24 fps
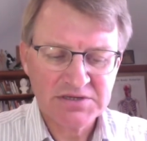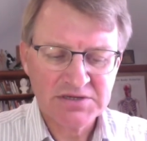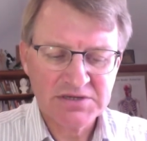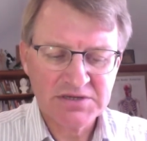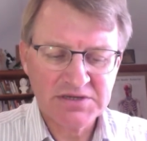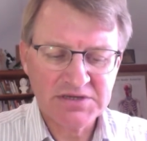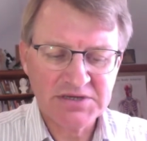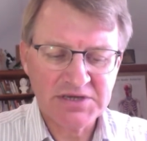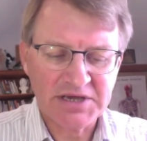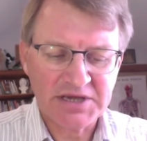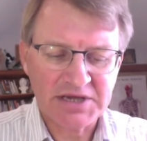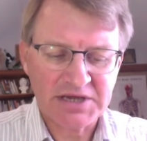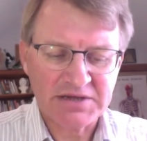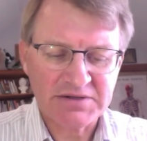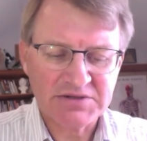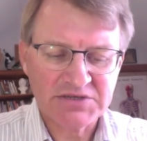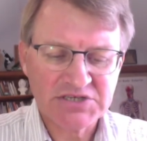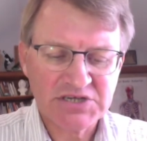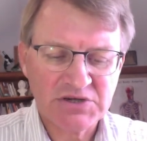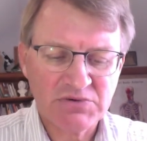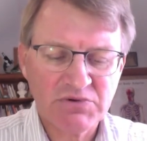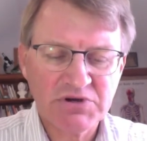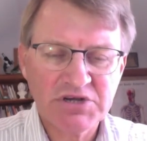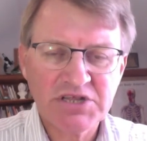yeah.
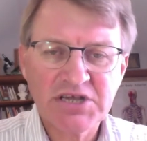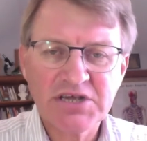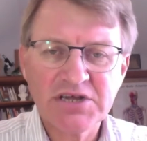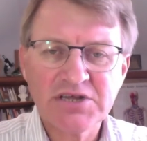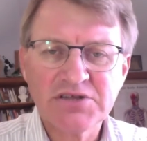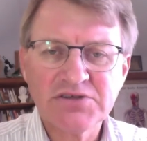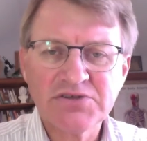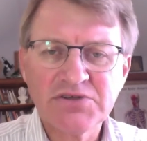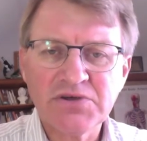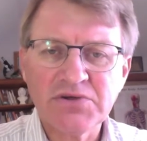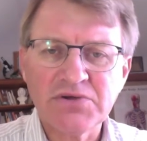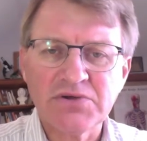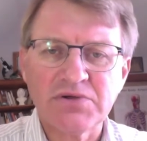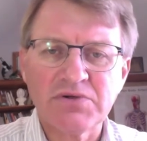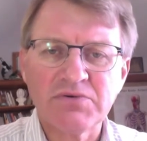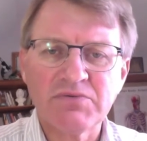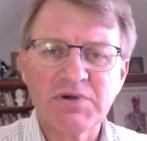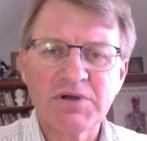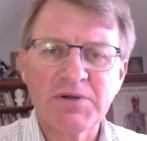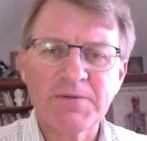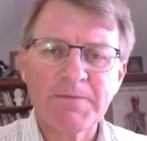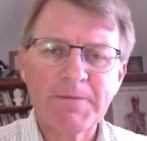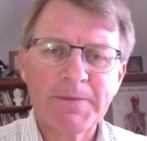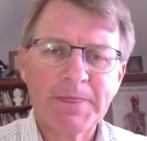So what are you going to do?
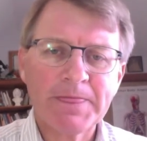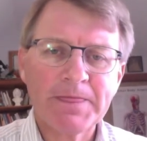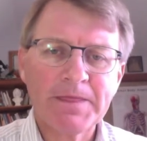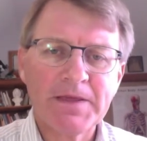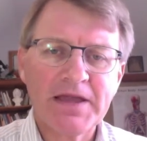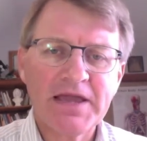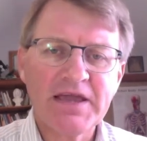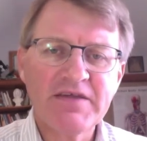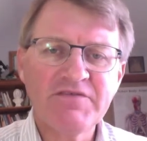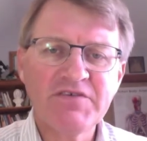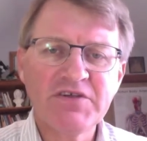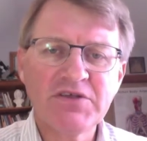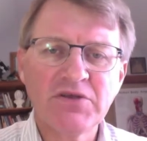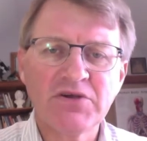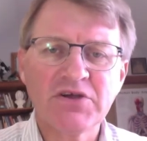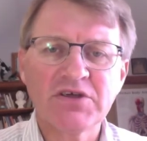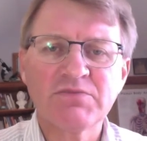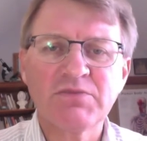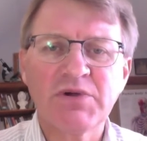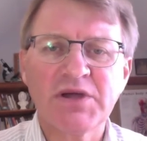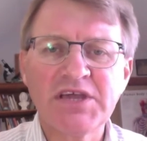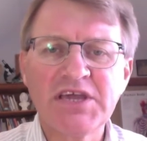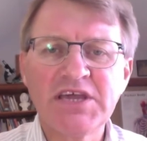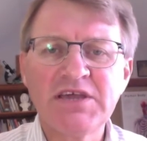Well, if you look at
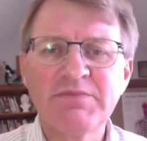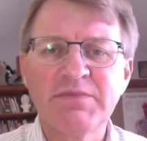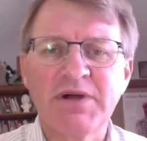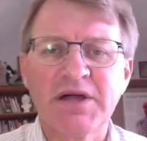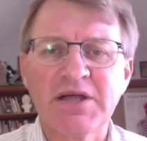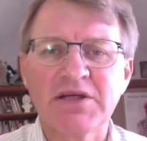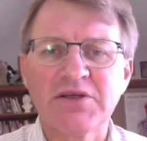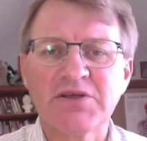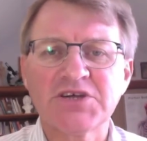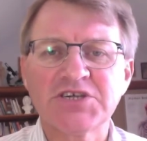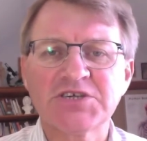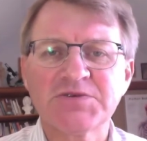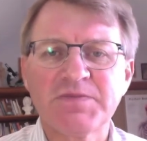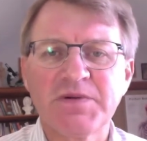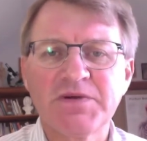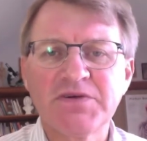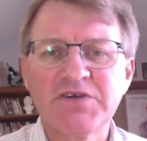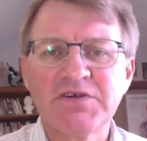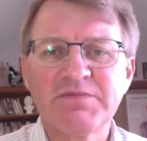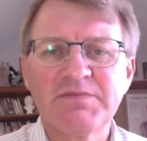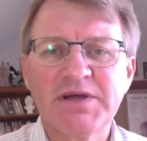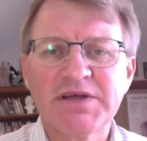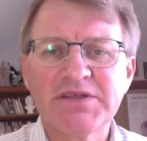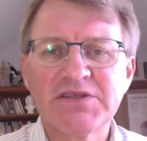my email, I spoke
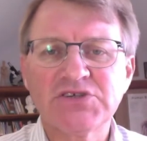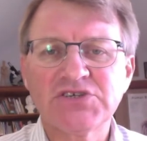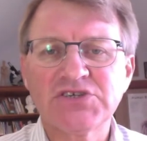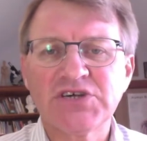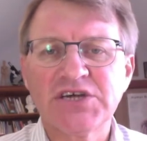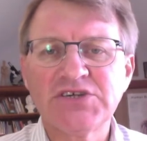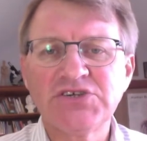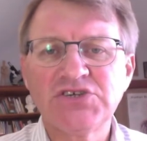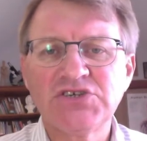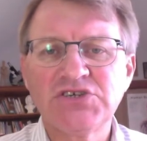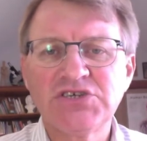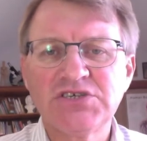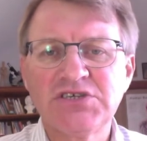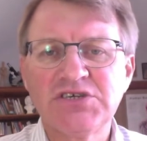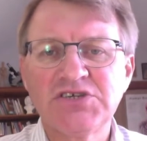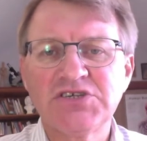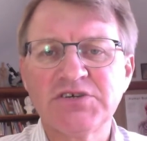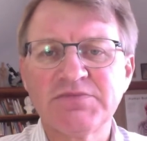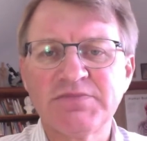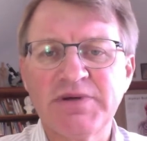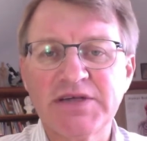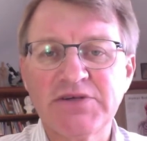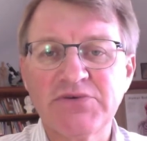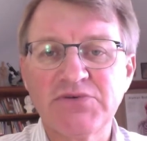about the changes you need to
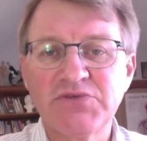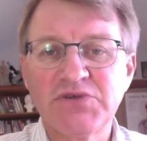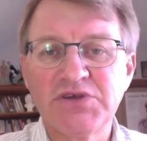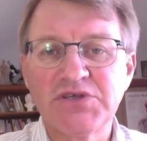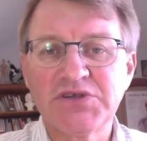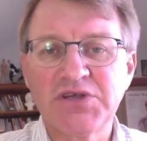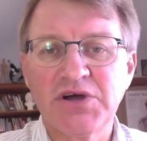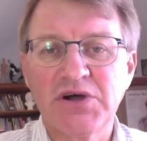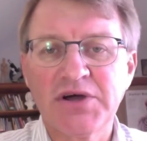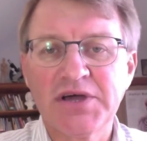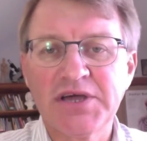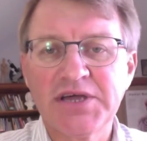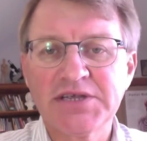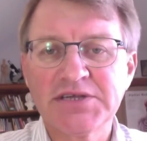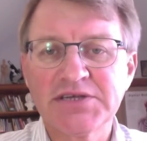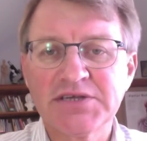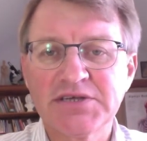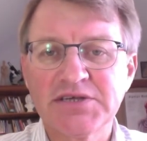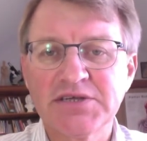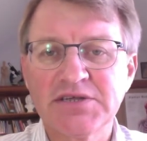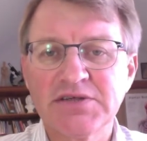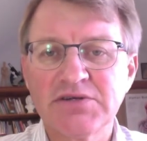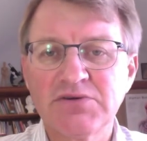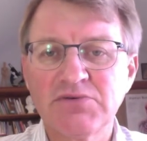make with your diet,
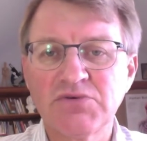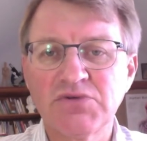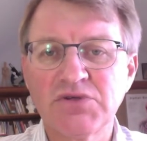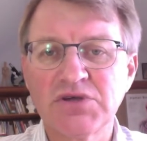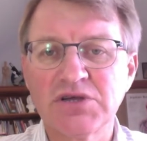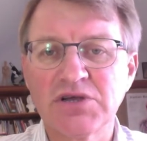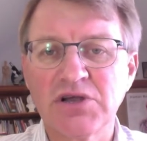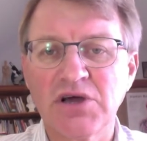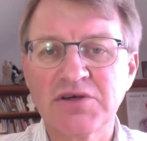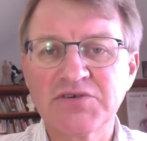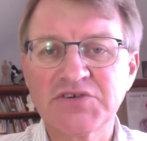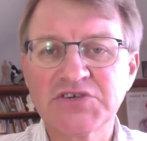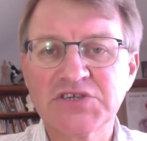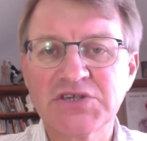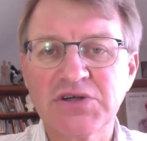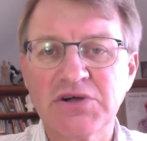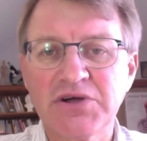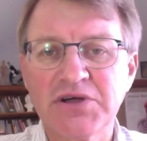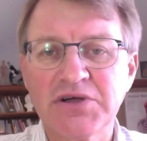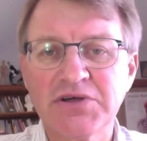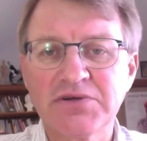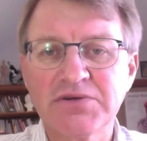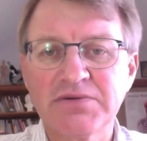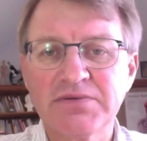with your
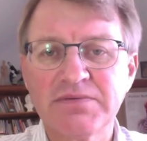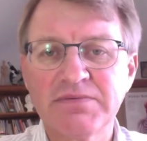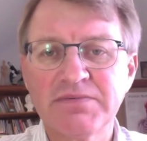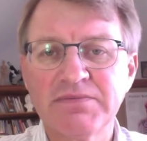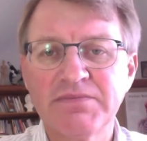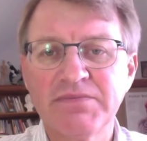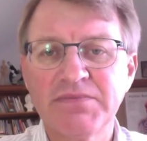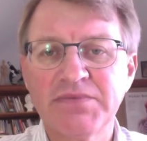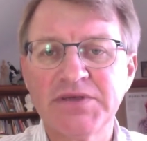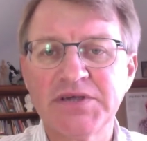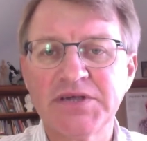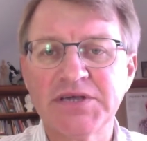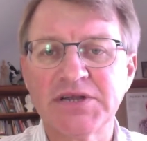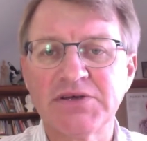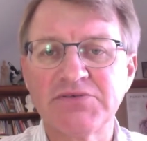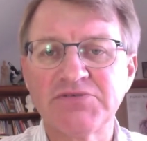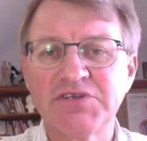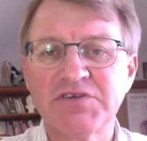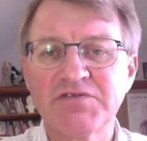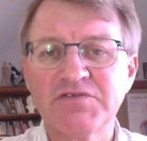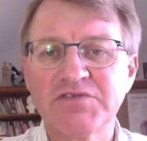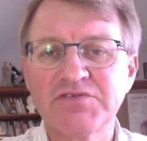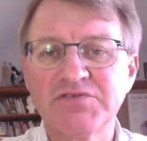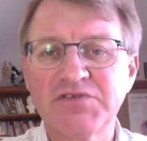lifestyle,
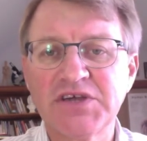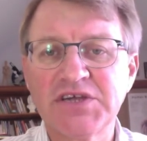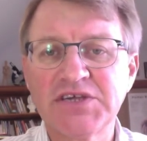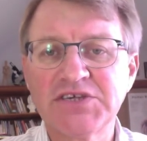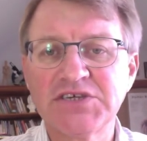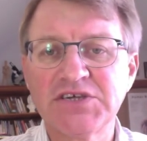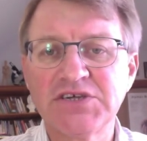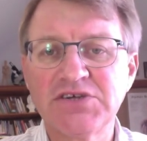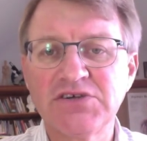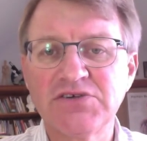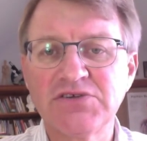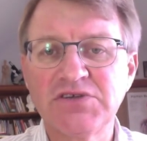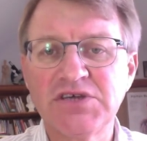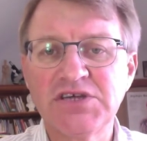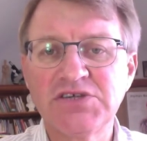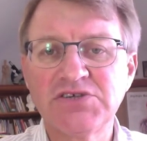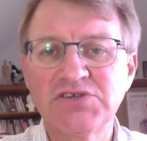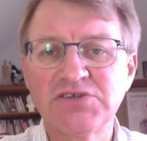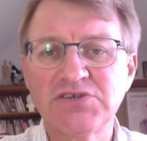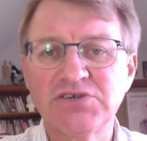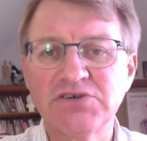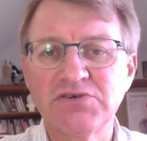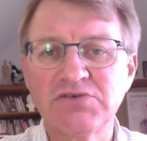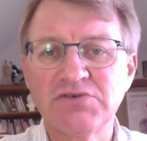different things that you need
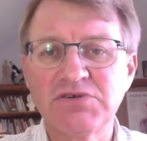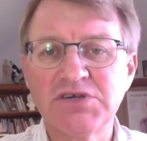to do.